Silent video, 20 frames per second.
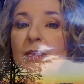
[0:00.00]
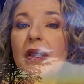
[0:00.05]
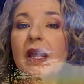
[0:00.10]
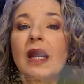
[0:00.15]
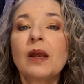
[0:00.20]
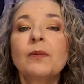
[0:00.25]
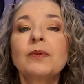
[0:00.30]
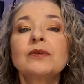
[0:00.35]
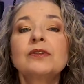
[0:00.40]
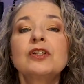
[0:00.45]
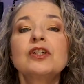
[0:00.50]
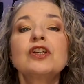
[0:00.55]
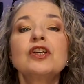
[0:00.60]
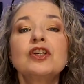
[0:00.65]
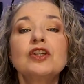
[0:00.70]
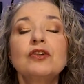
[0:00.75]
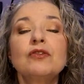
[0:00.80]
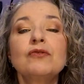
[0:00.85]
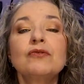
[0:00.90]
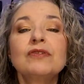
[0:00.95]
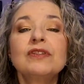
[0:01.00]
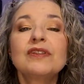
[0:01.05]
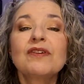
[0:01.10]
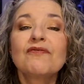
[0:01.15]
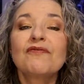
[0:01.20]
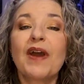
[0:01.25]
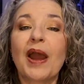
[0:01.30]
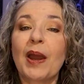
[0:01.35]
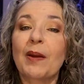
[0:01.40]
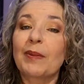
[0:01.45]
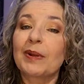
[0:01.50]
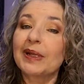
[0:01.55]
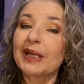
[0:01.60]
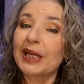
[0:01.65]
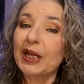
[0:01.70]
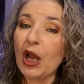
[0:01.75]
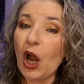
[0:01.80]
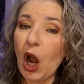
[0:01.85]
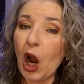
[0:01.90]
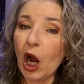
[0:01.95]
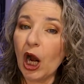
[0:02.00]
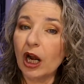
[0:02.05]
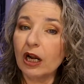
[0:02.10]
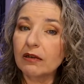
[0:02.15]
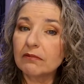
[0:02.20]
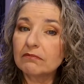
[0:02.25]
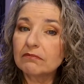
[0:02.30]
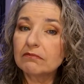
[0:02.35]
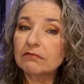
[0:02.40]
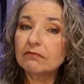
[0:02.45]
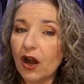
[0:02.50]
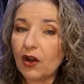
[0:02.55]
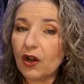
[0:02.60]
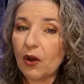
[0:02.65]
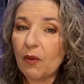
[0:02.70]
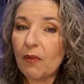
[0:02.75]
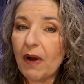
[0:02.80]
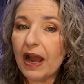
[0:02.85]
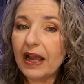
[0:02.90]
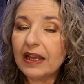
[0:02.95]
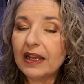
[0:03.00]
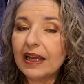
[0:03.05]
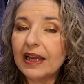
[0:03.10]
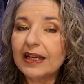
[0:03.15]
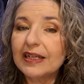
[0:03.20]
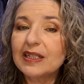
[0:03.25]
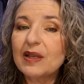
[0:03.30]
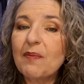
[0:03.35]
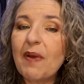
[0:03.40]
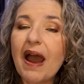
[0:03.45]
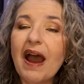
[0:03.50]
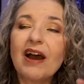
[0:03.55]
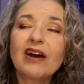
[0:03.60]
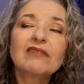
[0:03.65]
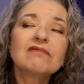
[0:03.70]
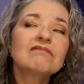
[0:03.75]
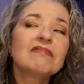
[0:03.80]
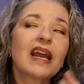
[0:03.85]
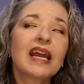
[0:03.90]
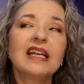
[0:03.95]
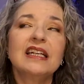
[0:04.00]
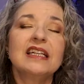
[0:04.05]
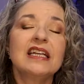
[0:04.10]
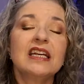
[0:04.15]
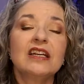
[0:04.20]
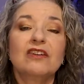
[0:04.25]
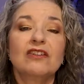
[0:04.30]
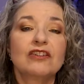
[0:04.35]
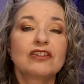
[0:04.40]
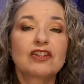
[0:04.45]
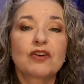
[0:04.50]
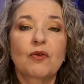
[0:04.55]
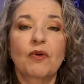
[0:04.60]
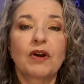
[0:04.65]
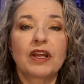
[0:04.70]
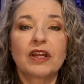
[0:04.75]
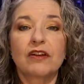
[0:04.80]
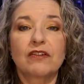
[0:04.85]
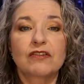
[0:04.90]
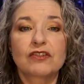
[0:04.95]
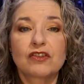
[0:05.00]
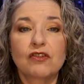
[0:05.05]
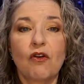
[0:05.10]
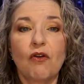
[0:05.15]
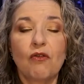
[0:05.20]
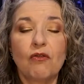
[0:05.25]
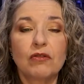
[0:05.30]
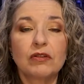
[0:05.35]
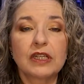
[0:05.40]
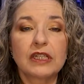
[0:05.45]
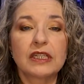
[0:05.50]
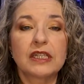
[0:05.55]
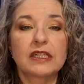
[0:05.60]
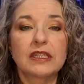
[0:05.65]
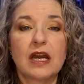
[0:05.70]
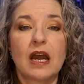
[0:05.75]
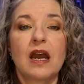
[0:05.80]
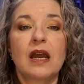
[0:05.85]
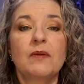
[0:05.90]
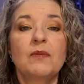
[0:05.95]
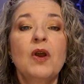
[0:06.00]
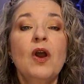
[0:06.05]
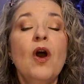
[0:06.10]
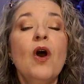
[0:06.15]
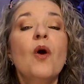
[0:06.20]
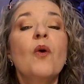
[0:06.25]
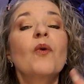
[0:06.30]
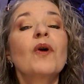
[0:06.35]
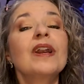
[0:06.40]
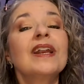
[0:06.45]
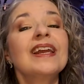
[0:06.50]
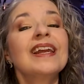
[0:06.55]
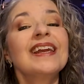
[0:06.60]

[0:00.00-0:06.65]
to be able to use the family car. Uncle Mike is about 18 or 20 years old at the time when